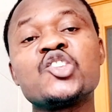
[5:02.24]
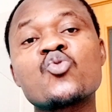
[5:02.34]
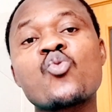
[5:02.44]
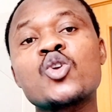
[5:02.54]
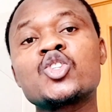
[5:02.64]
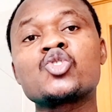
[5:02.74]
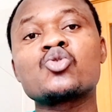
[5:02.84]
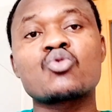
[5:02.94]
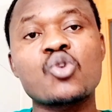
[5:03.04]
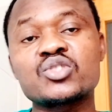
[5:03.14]
you want
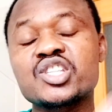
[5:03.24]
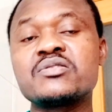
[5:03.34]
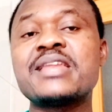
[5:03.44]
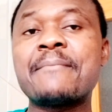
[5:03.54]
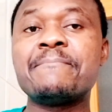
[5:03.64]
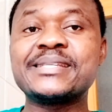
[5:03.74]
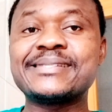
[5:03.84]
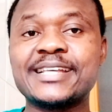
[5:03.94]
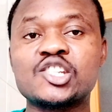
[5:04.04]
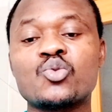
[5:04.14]
to continue that
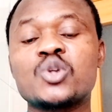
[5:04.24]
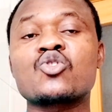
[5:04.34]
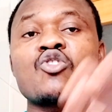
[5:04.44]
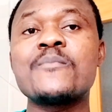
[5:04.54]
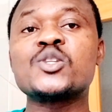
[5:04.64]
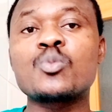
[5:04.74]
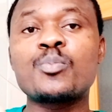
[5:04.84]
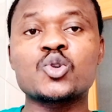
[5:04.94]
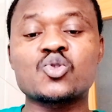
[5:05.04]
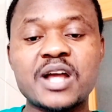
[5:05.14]
business. You want to come into
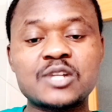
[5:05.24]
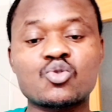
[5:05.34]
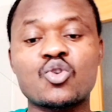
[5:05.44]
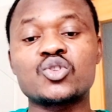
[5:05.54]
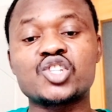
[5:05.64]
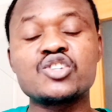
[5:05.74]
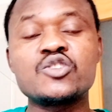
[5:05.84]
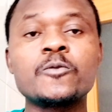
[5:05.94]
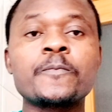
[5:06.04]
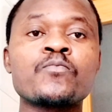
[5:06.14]
Portugal to
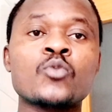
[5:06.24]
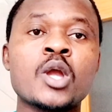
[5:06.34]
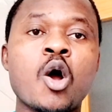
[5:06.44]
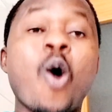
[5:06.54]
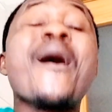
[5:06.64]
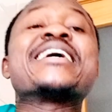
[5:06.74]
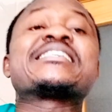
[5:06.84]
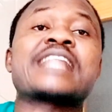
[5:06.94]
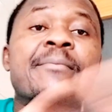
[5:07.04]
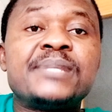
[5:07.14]
continue or
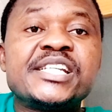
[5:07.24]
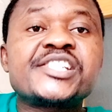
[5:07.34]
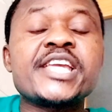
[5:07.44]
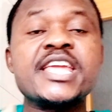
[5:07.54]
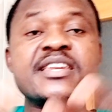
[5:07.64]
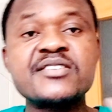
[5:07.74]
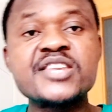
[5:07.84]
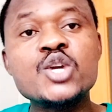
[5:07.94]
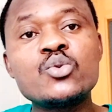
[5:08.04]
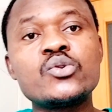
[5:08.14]
establish a
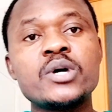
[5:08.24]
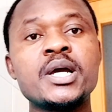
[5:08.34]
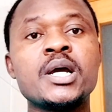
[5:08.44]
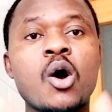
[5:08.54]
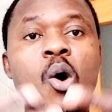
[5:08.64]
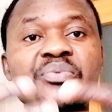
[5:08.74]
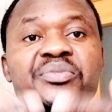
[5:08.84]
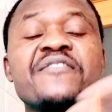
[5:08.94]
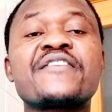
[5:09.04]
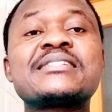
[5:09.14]
new or
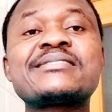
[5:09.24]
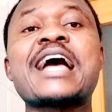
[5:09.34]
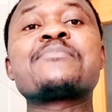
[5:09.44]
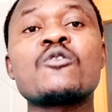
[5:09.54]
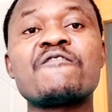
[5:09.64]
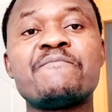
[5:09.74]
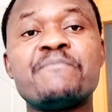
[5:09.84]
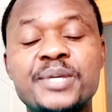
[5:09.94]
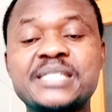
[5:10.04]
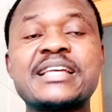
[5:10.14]
different types of
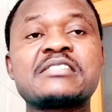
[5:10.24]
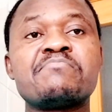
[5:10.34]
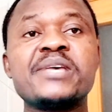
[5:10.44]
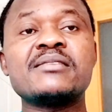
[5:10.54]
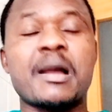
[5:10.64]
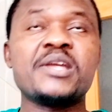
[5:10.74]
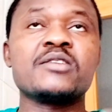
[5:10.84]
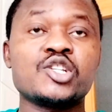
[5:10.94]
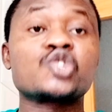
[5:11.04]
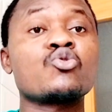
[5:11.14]
business.
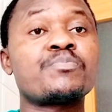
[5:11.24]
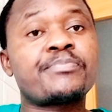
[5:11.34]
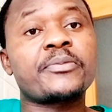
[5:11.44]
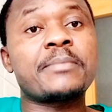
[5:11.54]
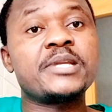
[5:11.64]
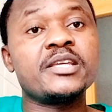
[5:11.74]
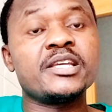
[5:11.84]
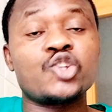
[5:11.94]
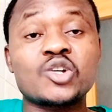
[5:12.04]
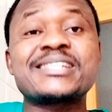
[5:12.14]

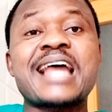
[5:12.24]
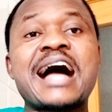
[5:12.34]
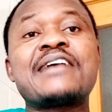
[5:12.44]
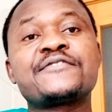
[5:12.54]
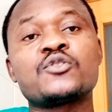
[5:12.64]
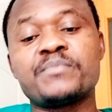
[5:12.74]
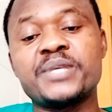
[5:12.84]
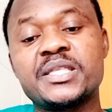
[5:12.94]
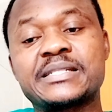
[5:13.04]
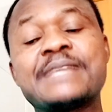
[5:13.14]
It doesn't have to be
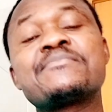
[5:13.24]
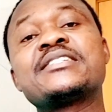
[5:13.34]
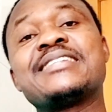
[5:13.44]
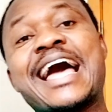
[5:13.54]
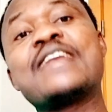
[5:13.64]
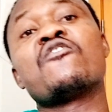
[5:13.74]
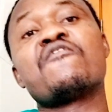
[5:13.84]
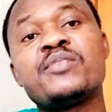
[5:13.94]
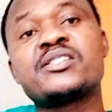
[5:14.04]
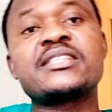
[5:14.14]
the same line
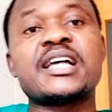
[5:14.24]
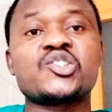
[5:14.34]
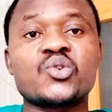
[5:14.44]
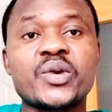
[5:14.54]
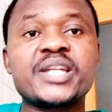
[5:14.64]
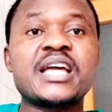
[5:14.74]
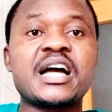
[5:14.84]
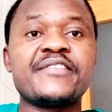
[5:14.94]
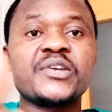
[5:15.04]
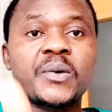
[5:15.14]
of business as you already
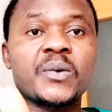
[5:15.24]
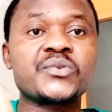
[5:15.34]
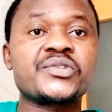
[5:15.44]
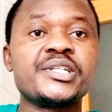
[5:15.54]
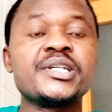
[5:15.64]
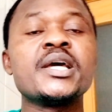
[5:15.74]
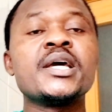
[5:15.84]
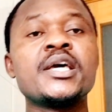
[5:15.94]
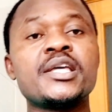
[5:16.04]
have in your country.